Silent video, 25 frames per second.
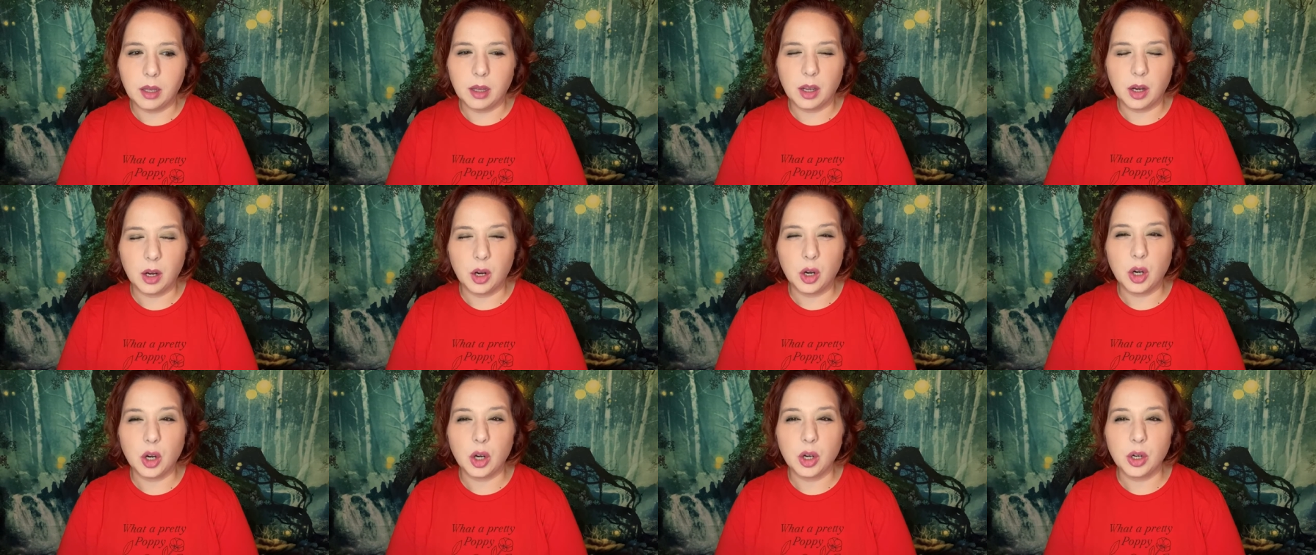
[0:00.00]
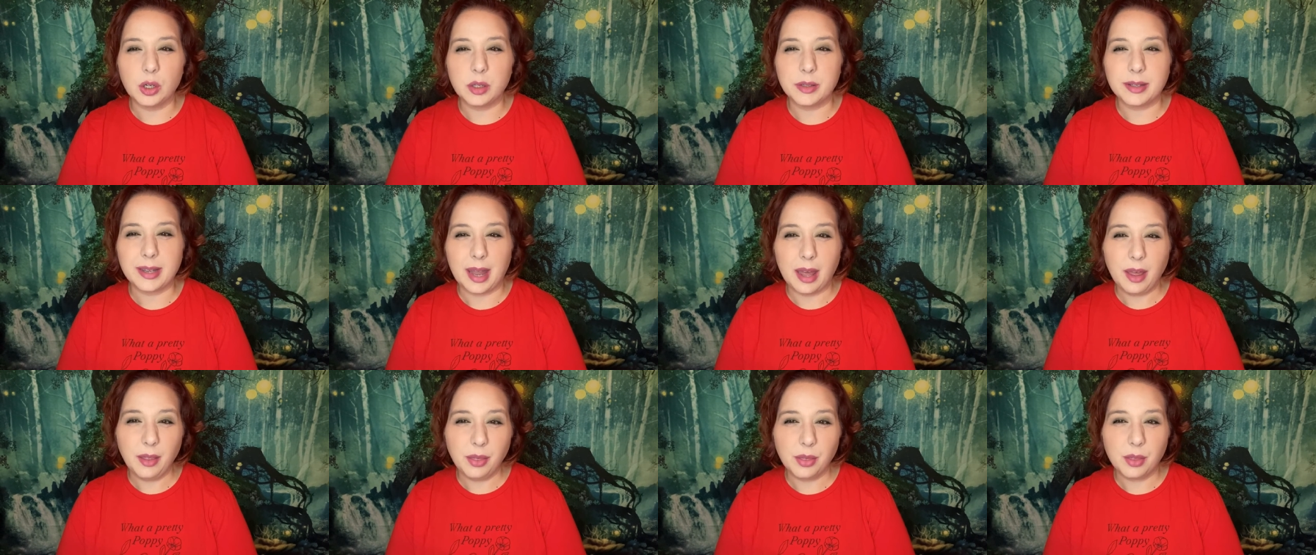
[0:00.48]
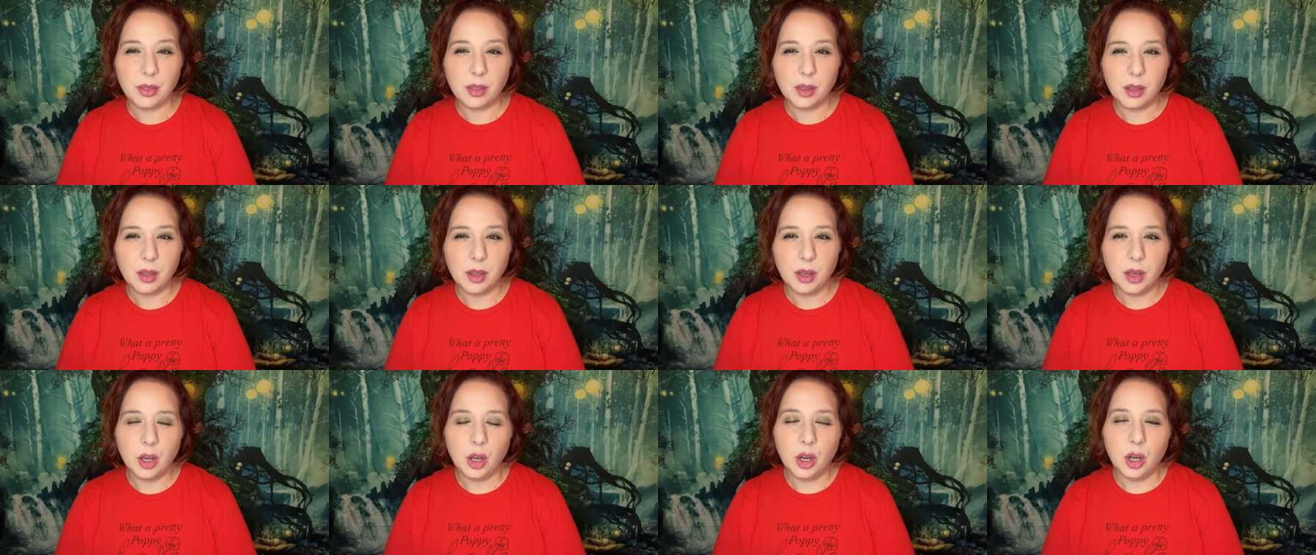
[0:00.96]
her death
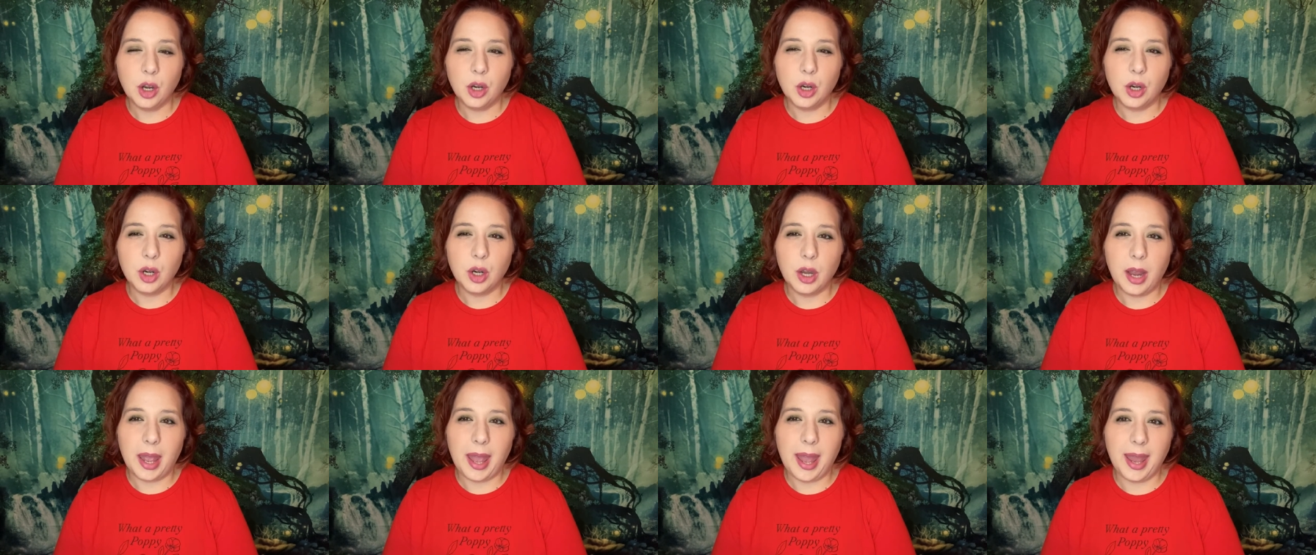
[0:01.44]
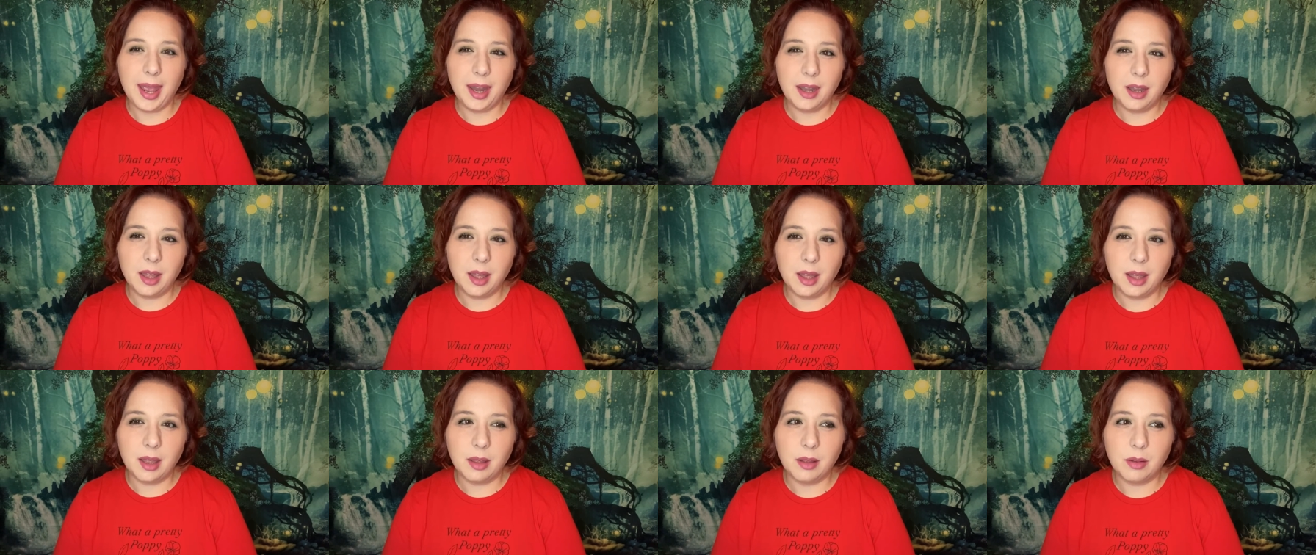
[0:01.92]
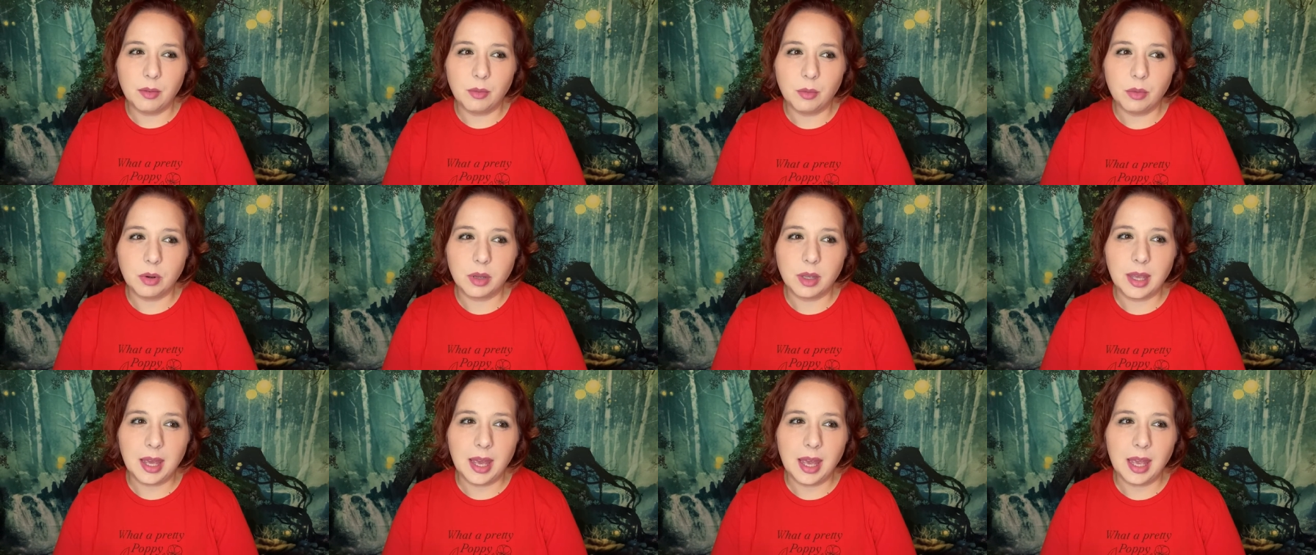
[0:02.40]
hannah
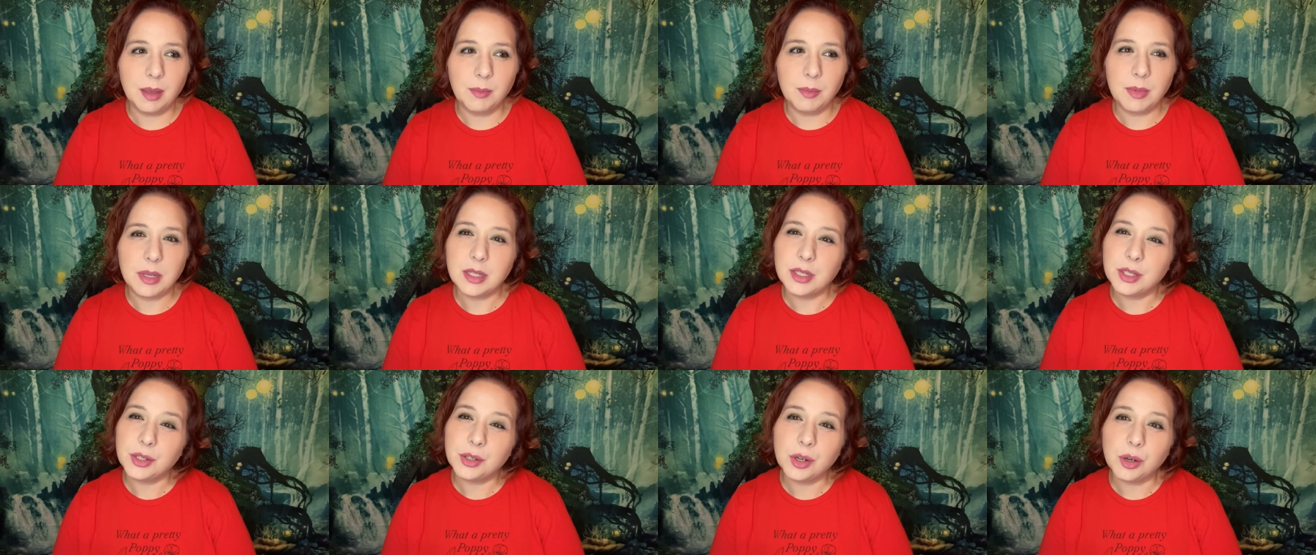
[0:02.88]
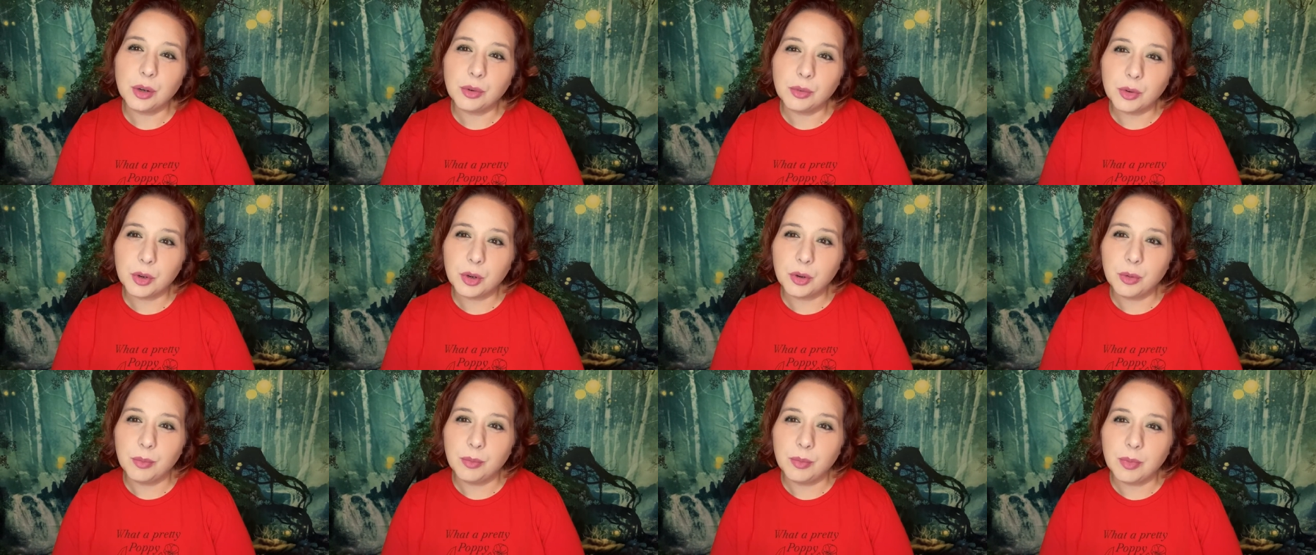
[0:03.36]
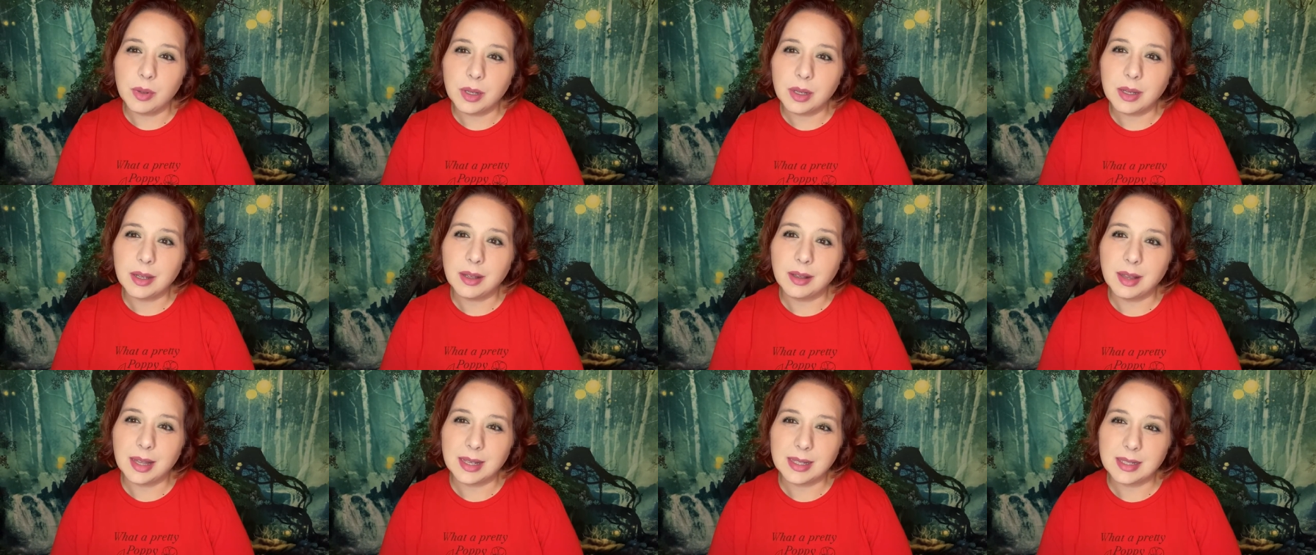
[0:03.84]
came into her room
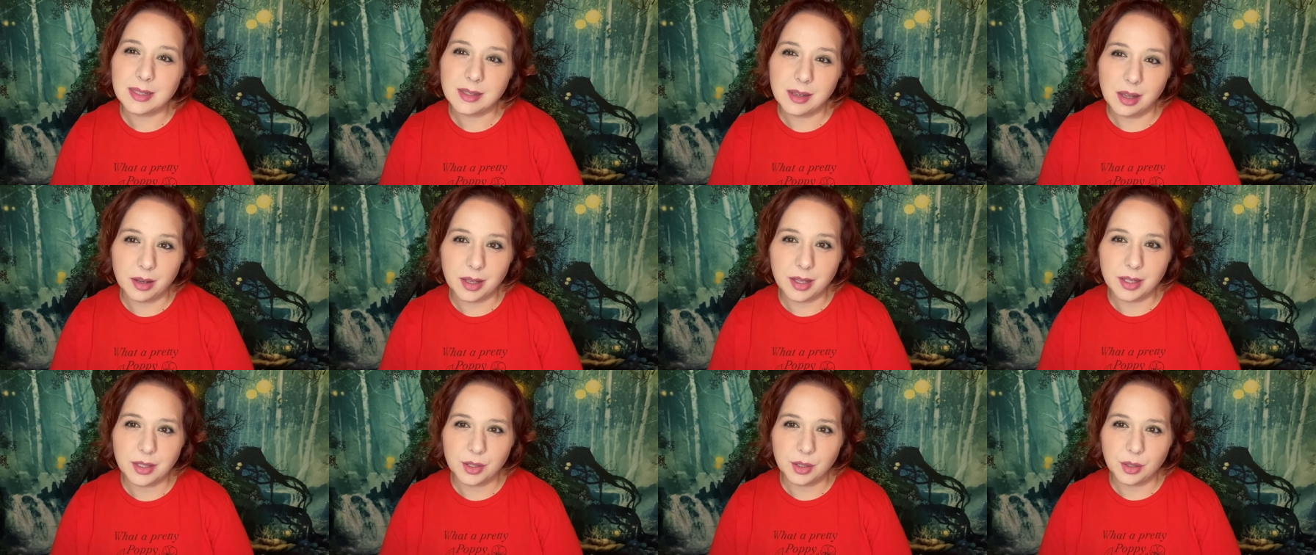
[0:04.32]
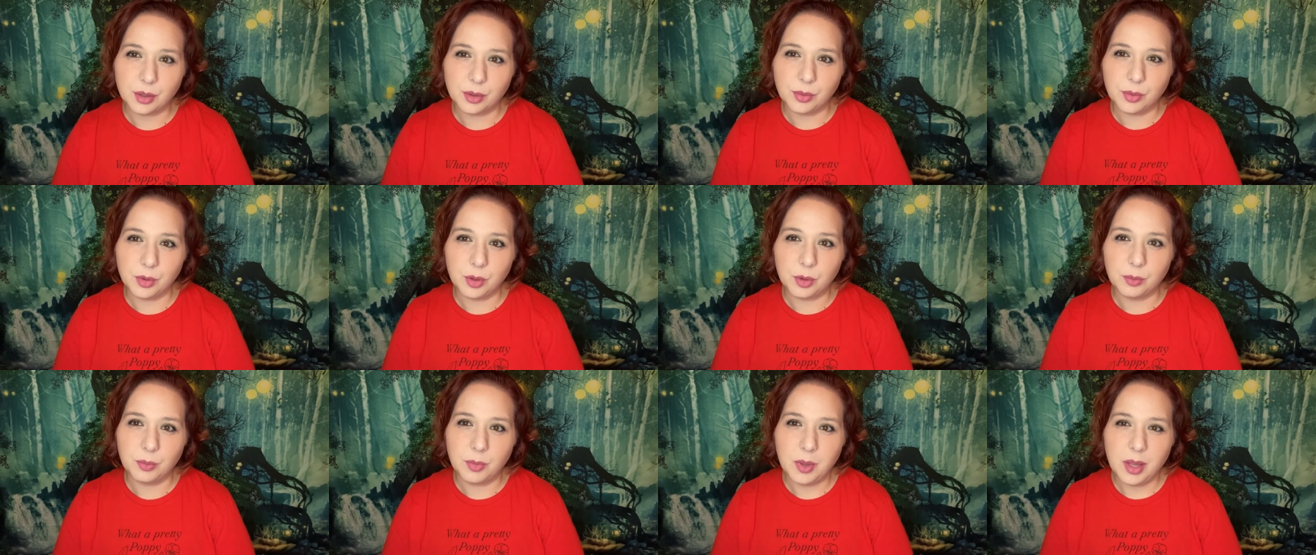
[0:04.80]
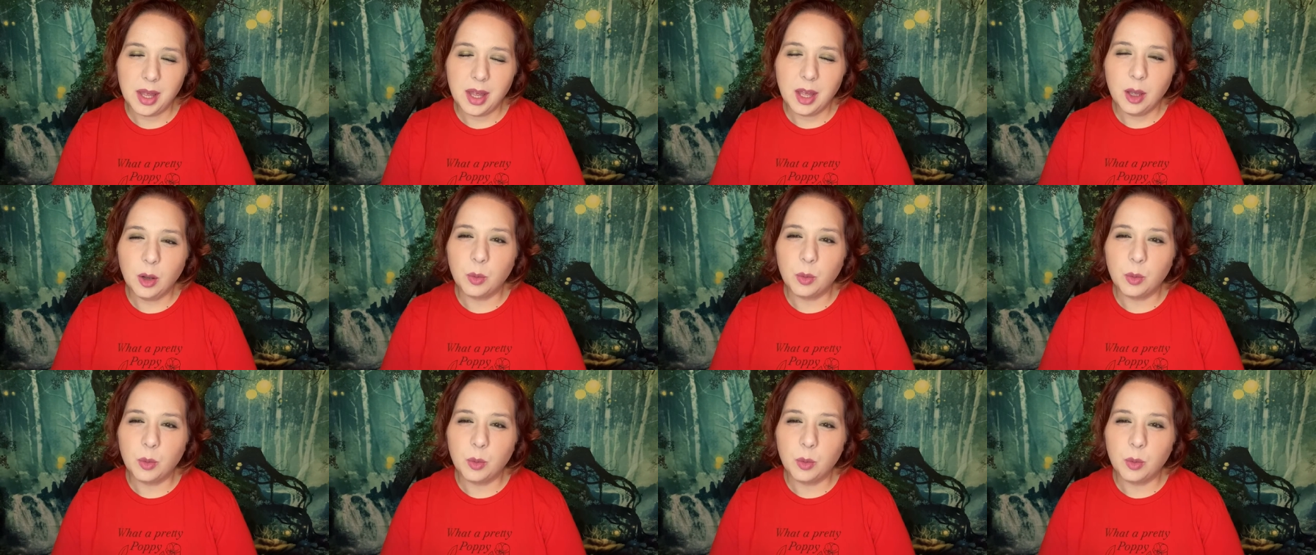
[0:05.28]
like snuck into her room